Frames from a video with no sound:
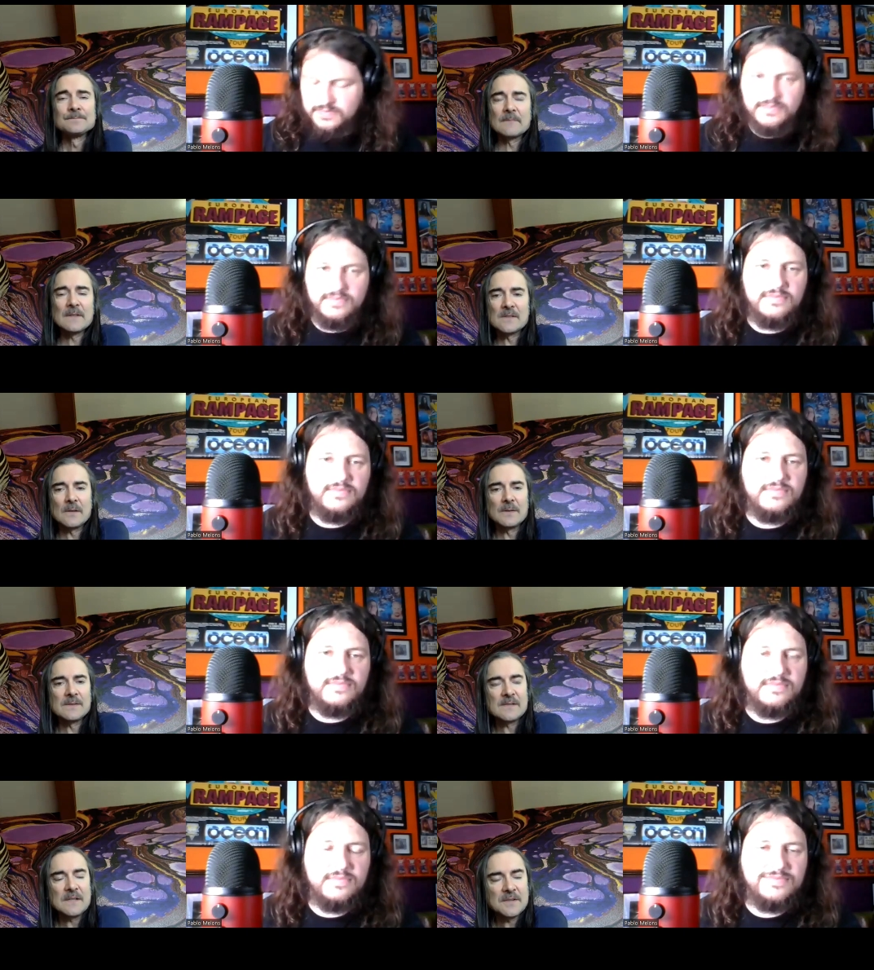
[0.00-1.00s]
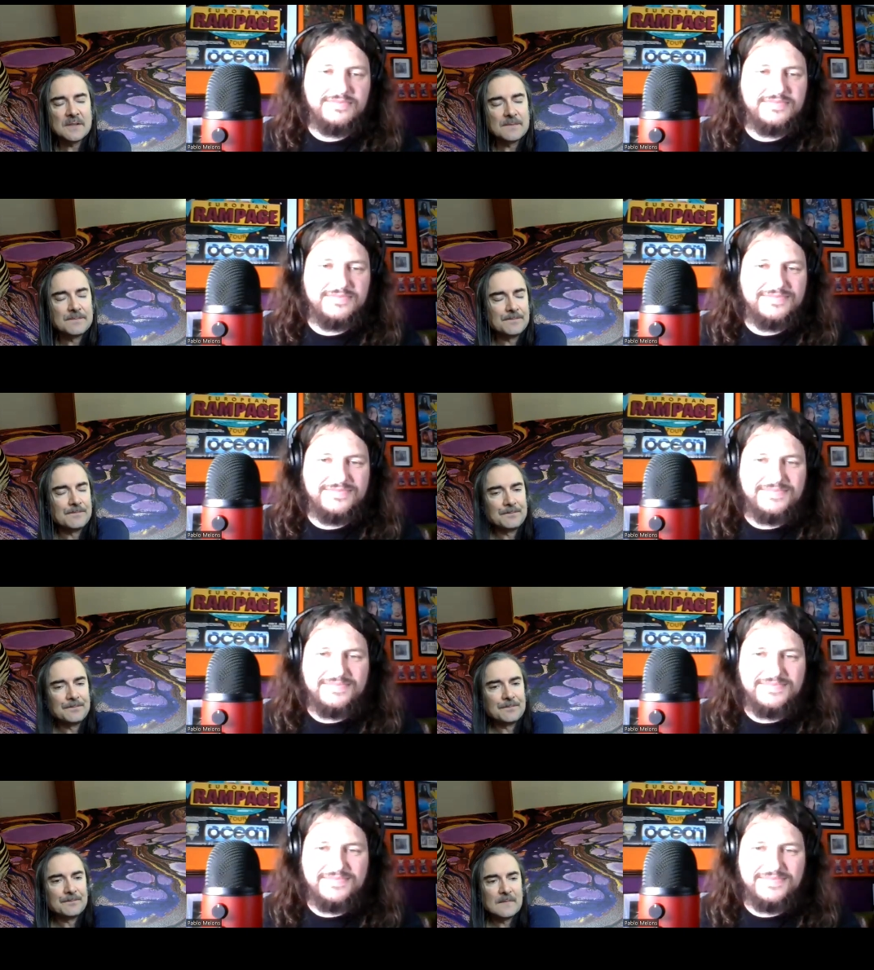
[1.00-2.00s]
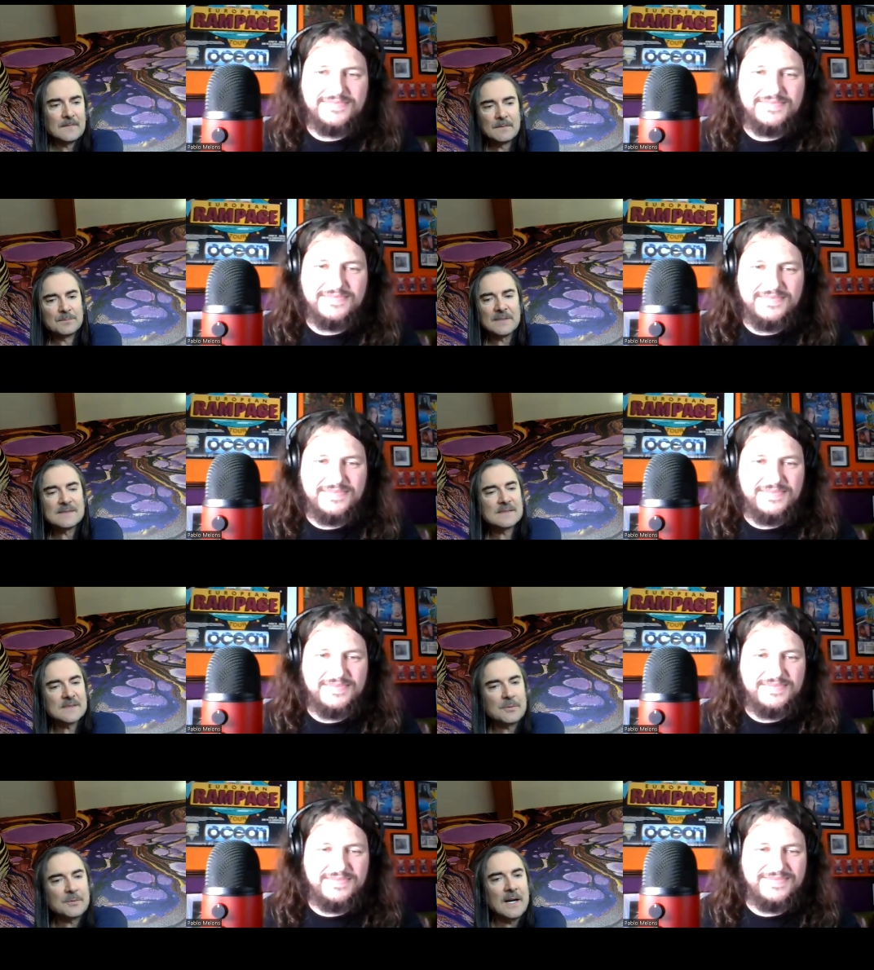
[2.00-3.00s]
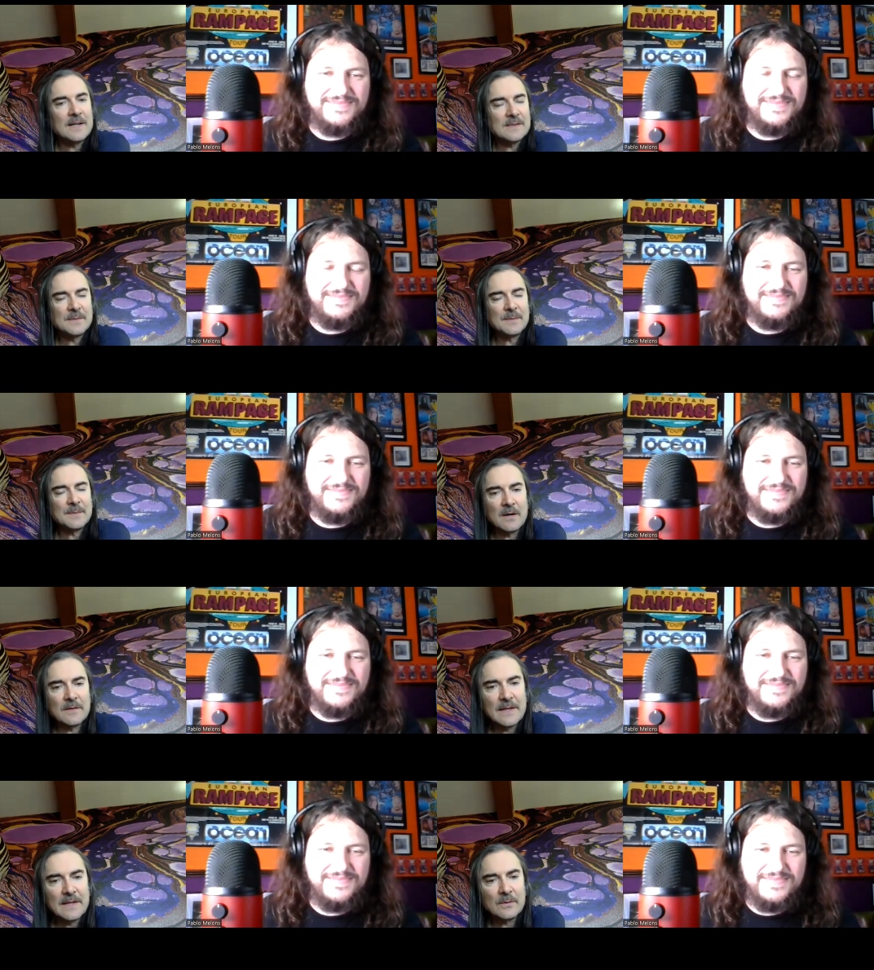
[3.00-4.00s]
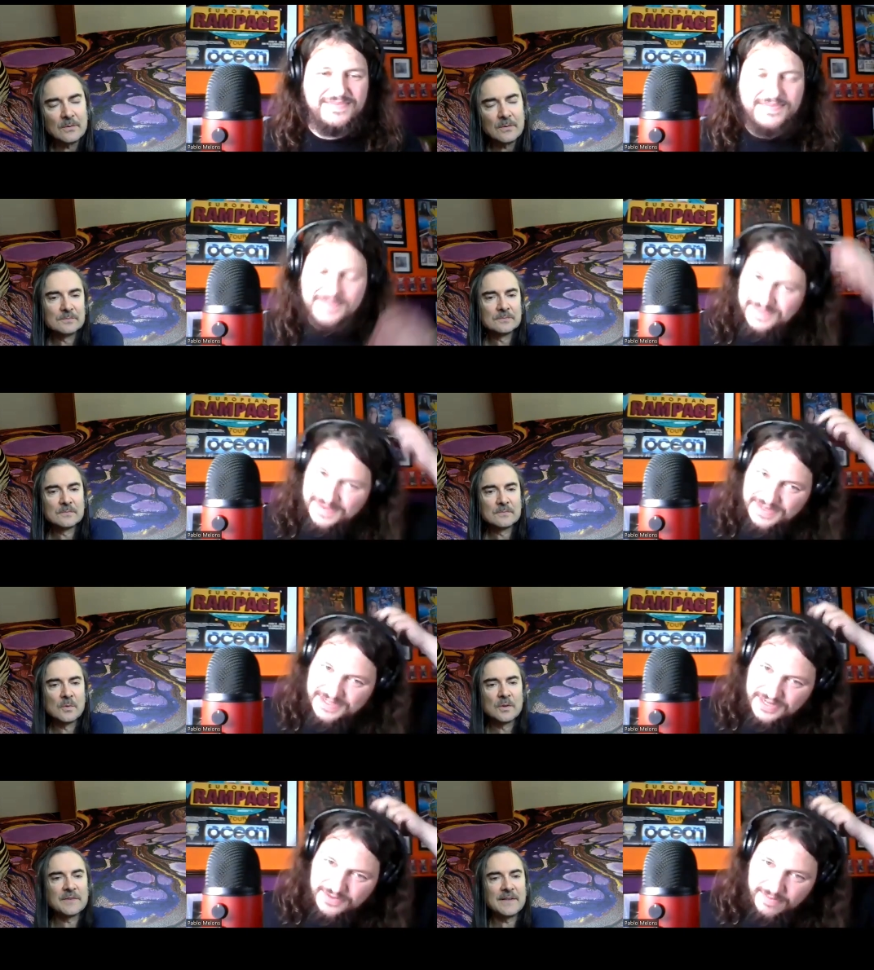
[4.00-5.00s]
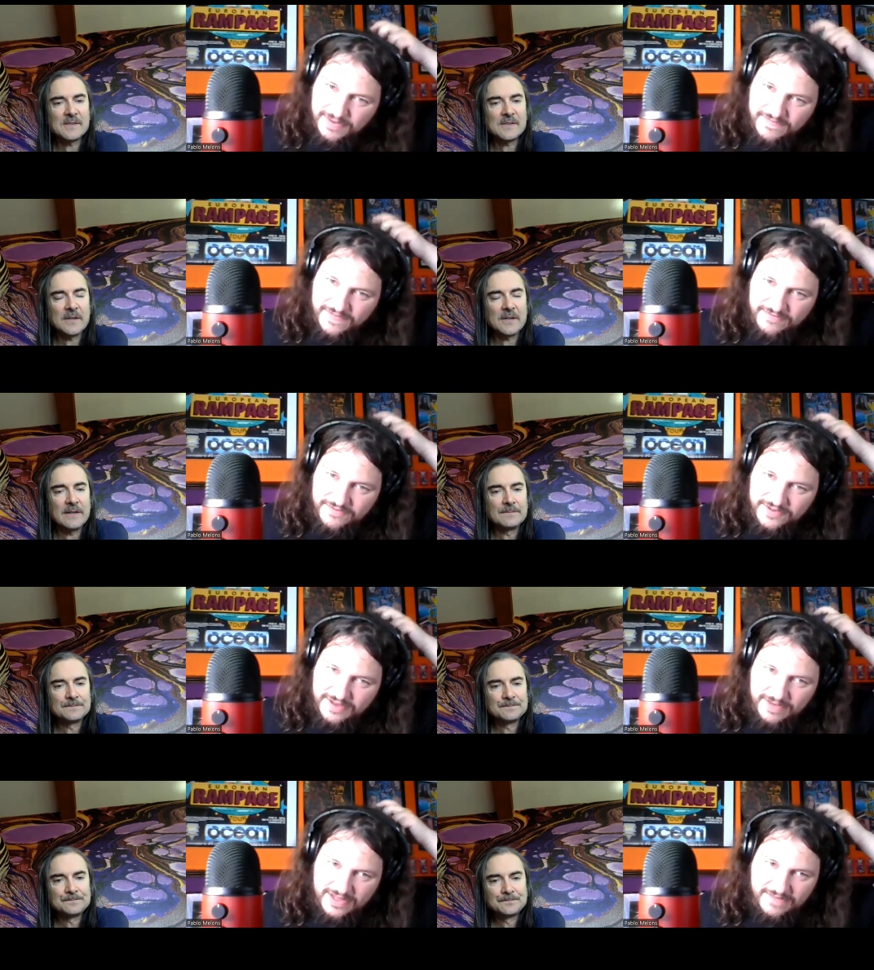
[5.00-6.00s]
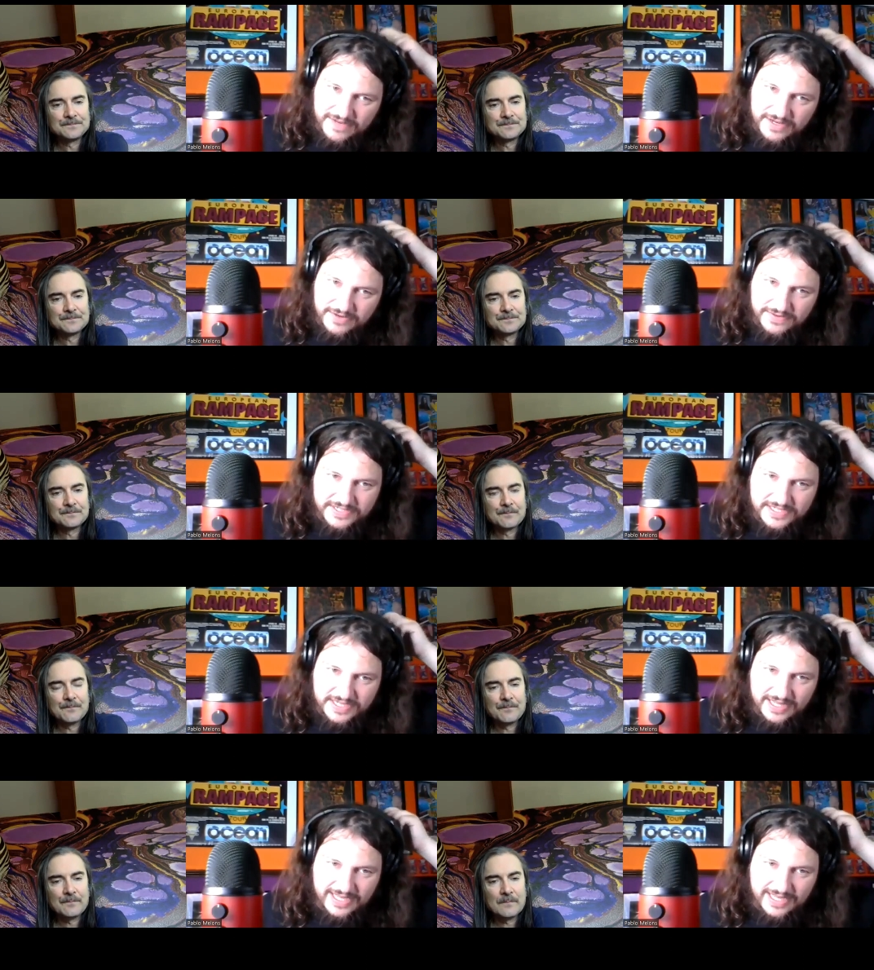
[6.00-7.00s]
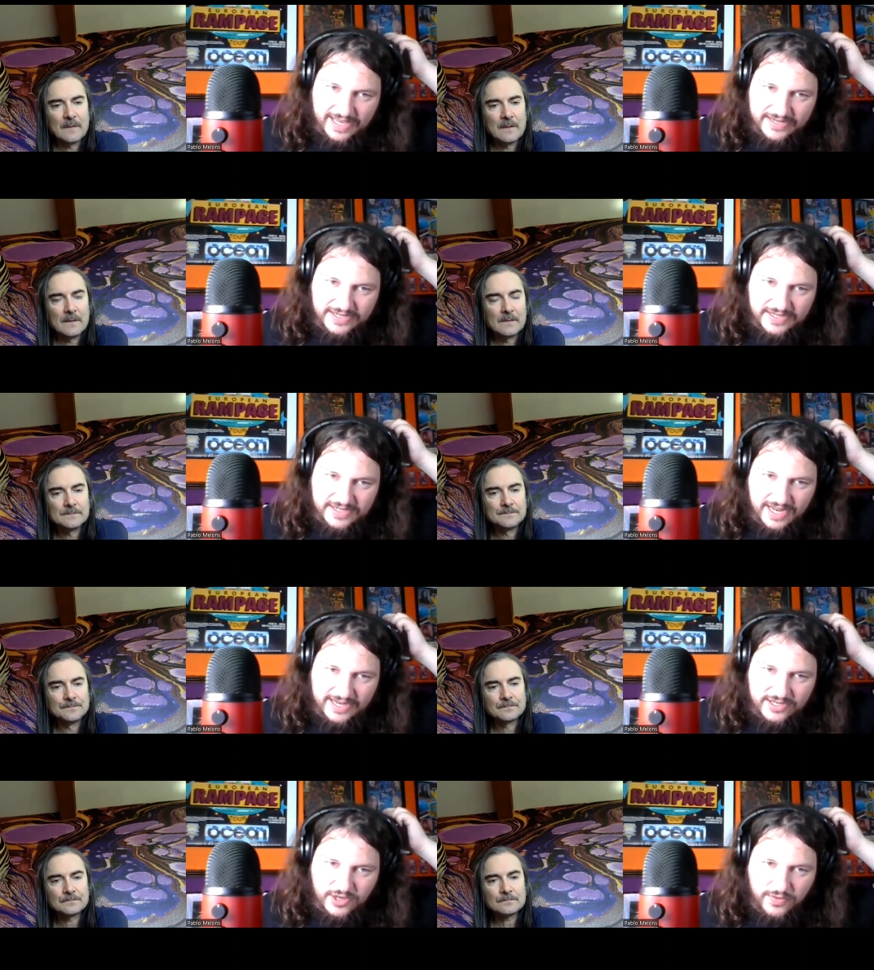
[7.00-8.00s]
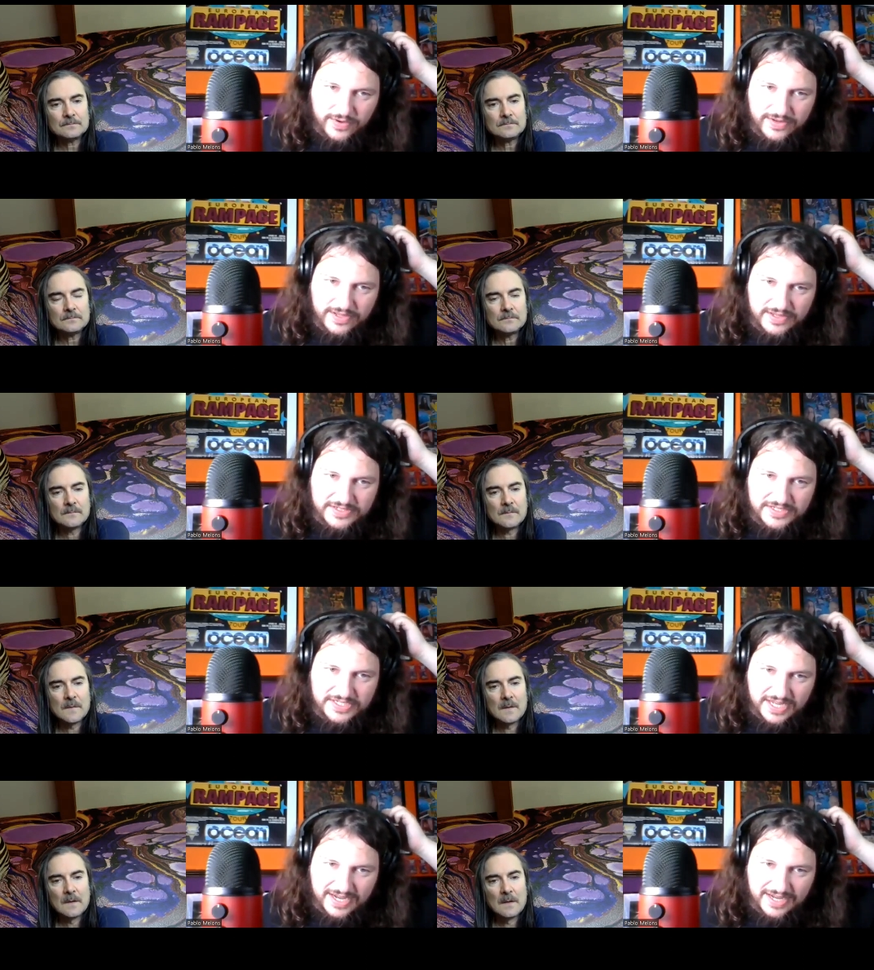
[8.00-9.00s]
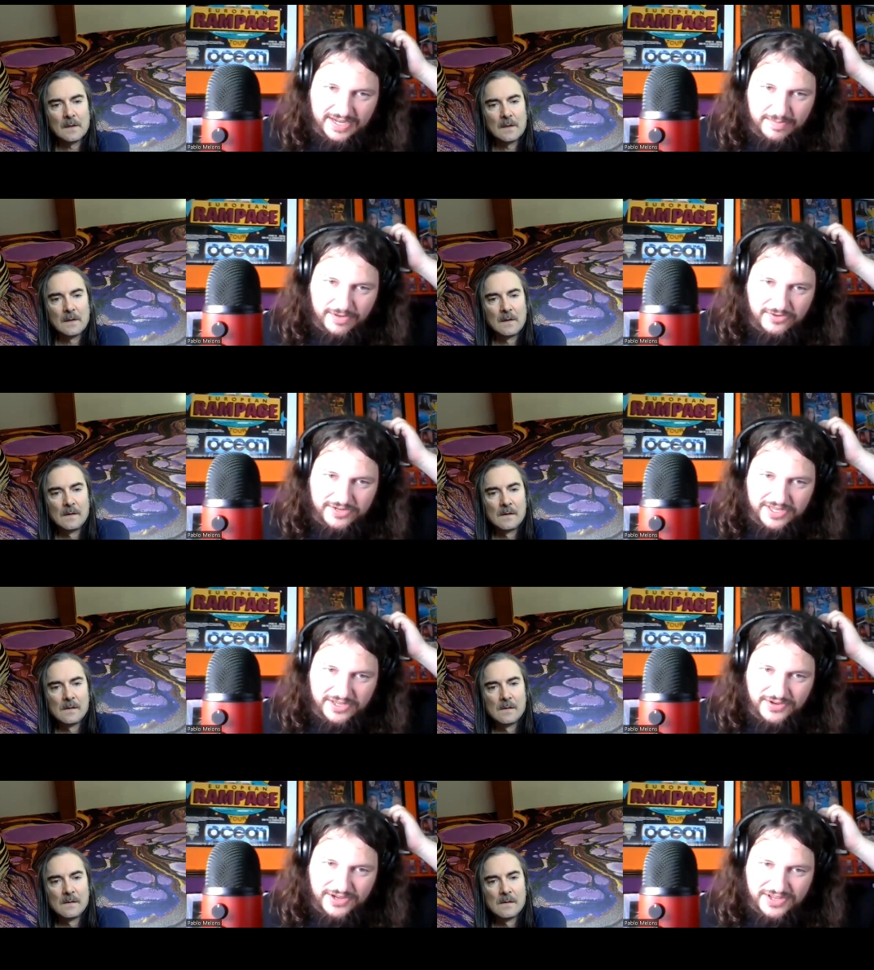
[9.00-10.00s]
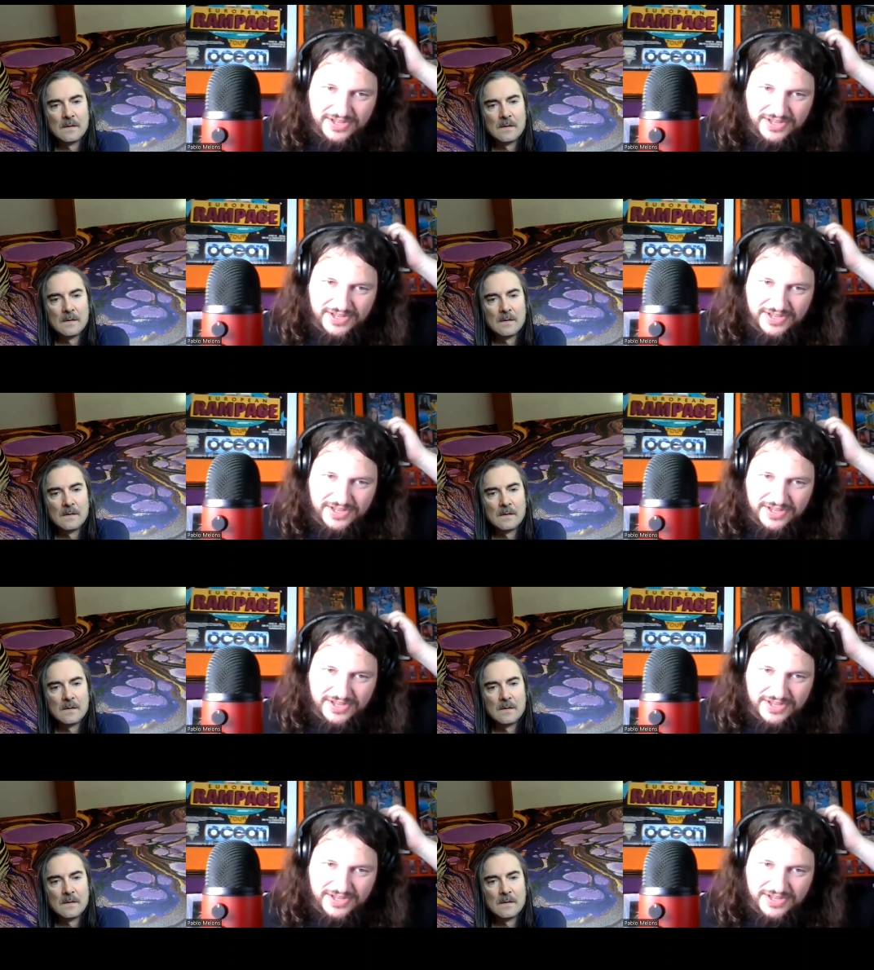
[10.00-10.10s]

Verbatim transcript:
Speaker 1: it's always such a pleasant surprise to be a part of that whole world.
Speaker 2: Do you know what my favorite thing about that video is? At the end, Leonard Cohen is applauding you.